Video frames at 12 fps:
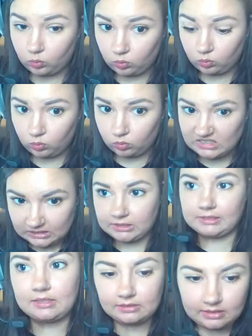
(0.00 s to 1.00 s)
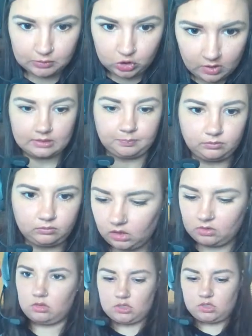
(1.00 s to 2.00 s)
going this fast.
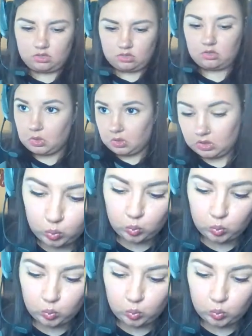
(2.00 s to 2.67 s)
I spent